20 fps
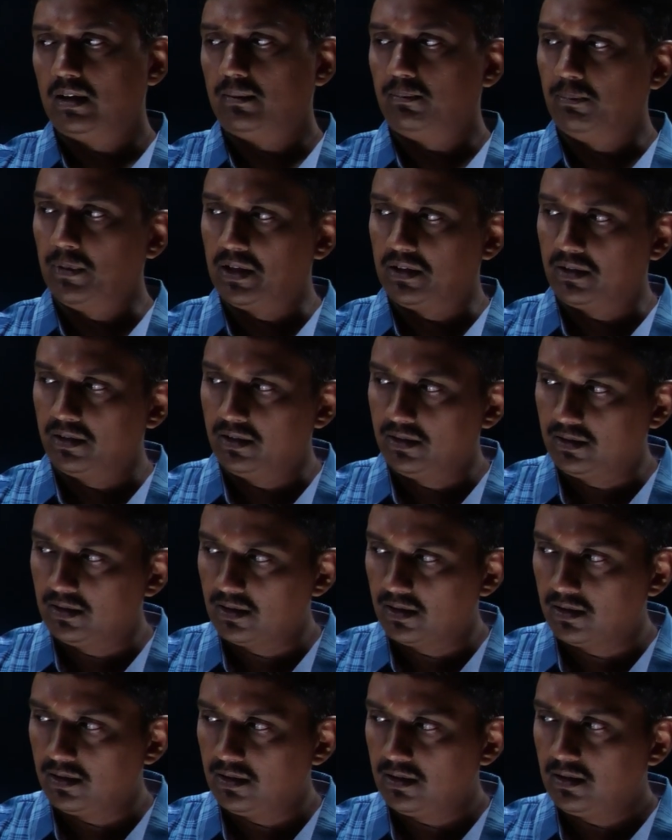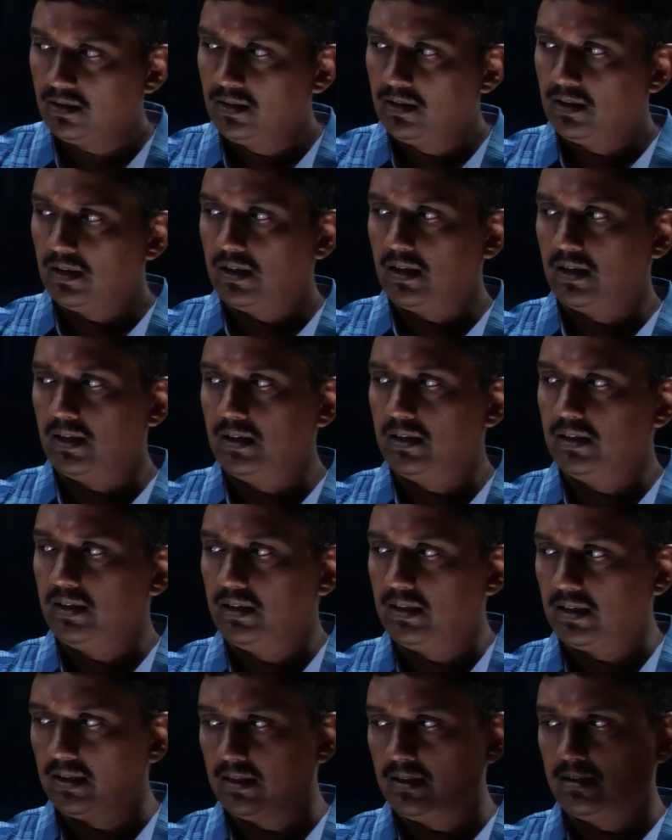material and
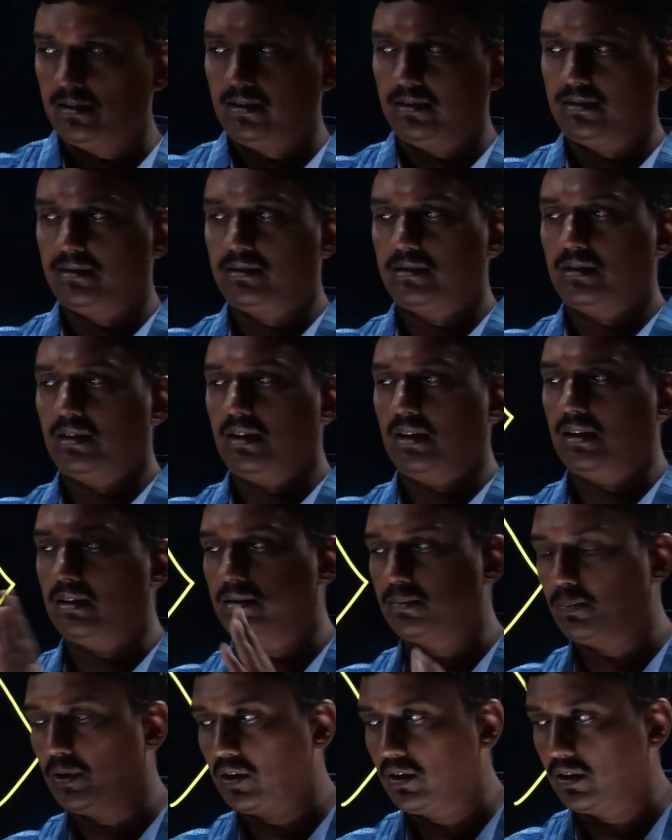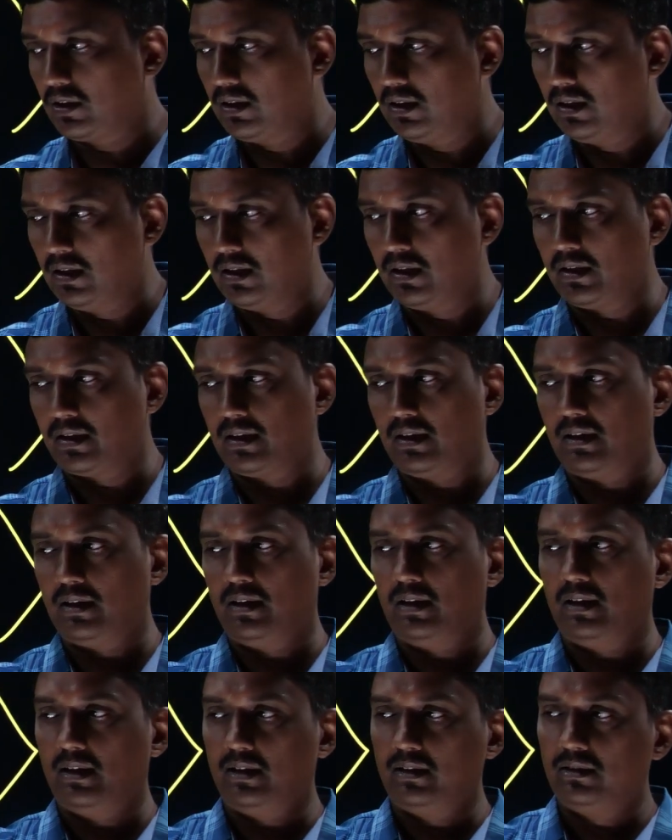it has a particular
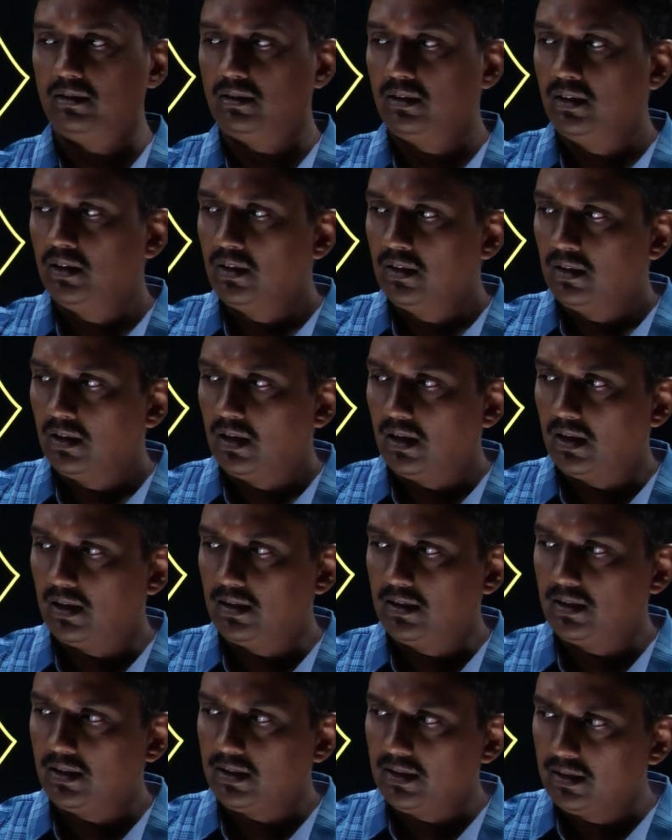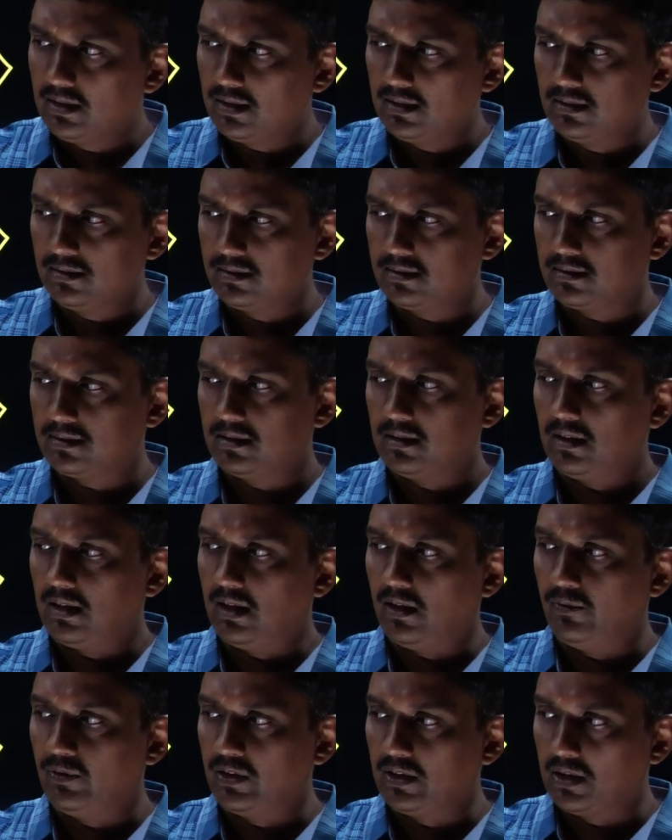length and it is
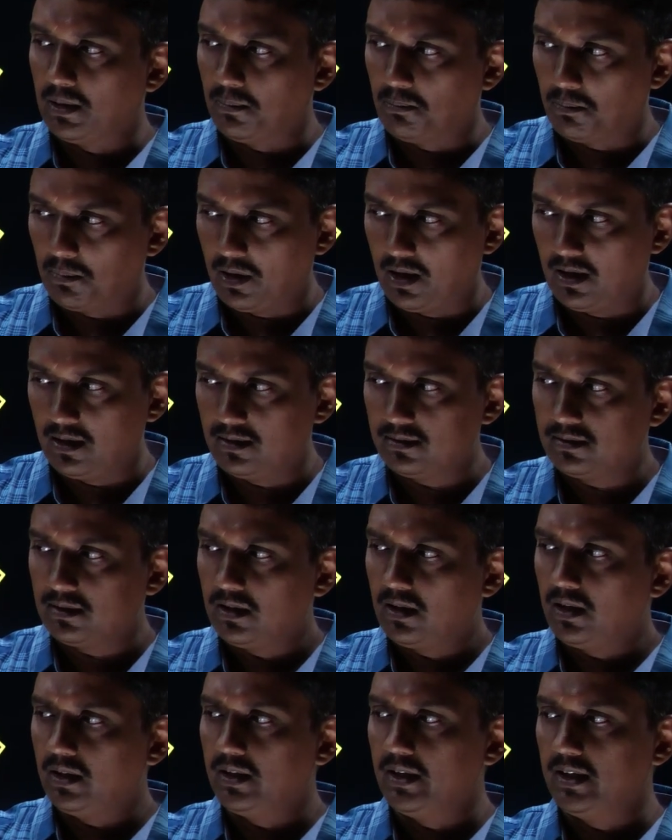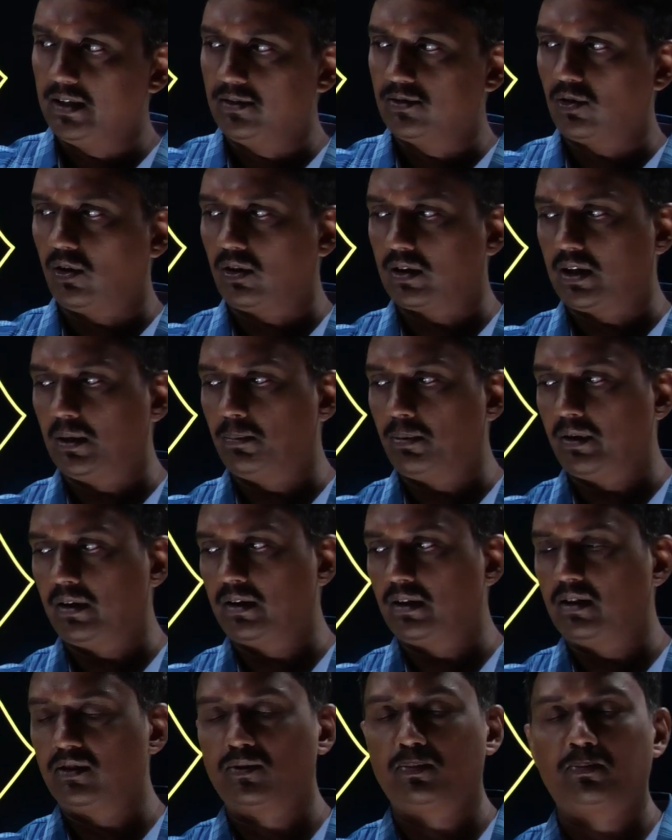having a mass and it is
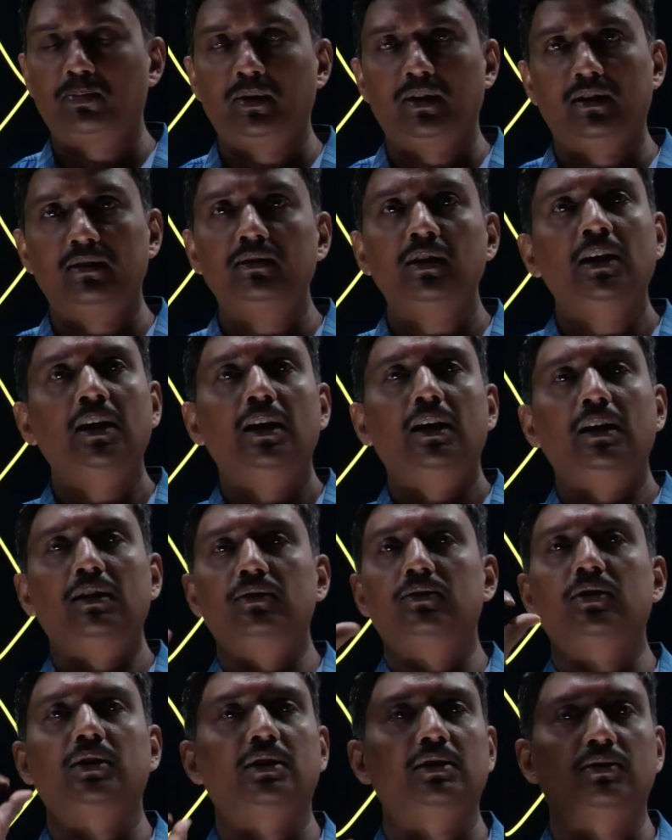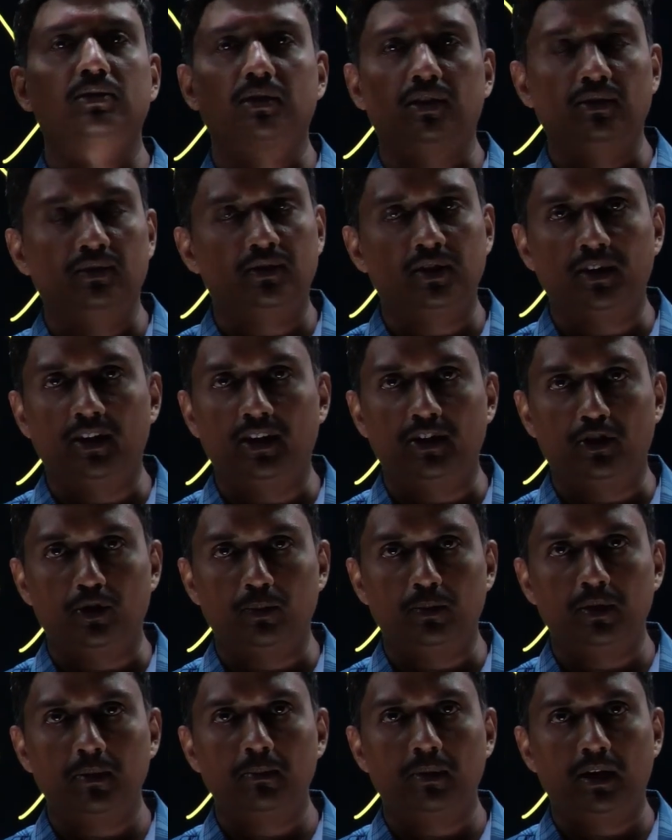occupying a space, hence it is considered to
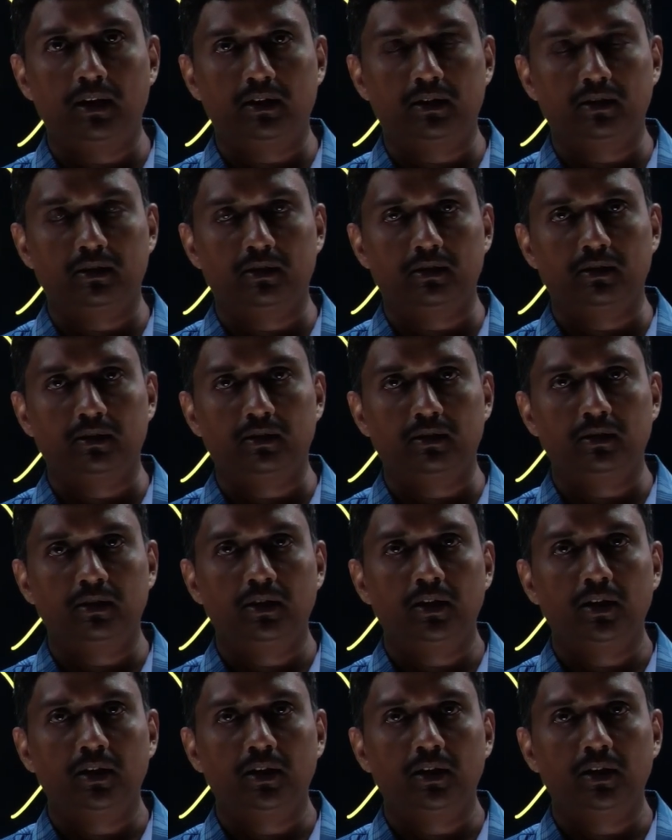be a matter.